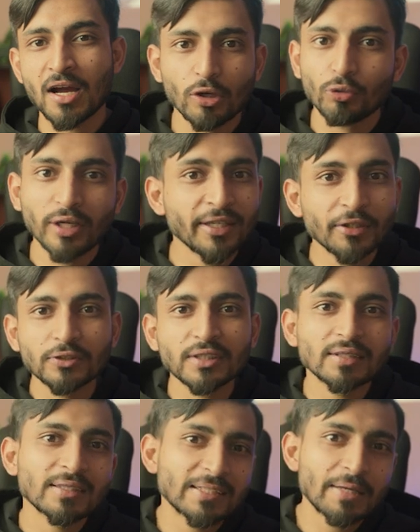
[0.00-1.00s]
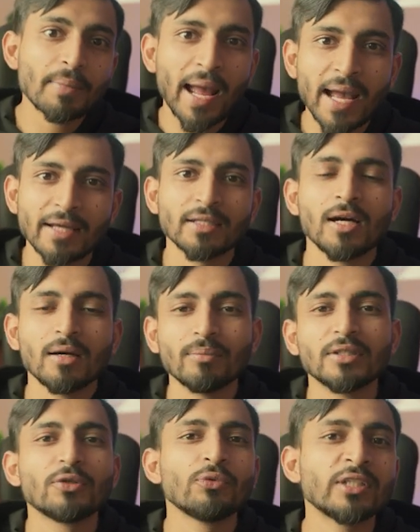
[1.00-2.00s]
We're using the same ad,
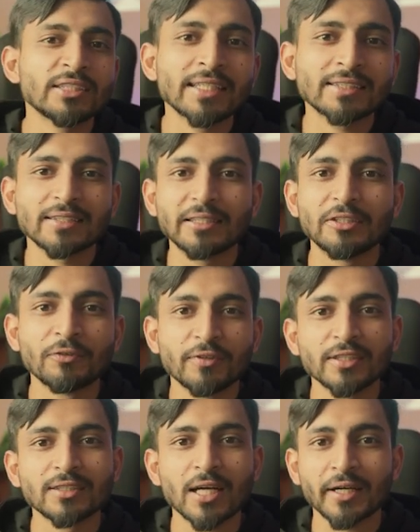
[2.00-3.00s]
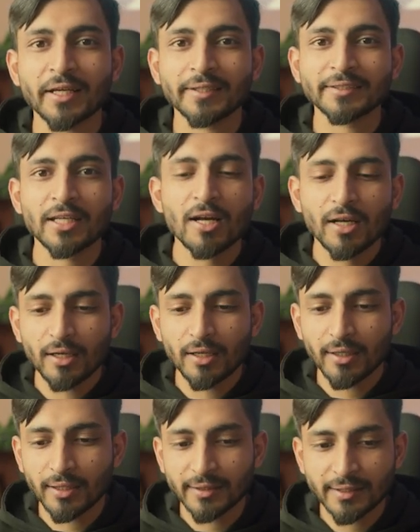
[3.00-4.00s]
but we're testing different targetings
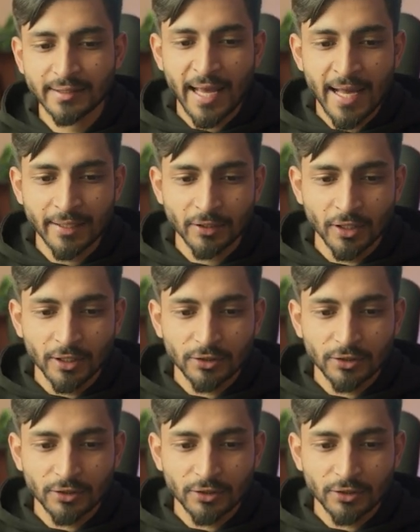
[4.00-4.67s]
on this ad.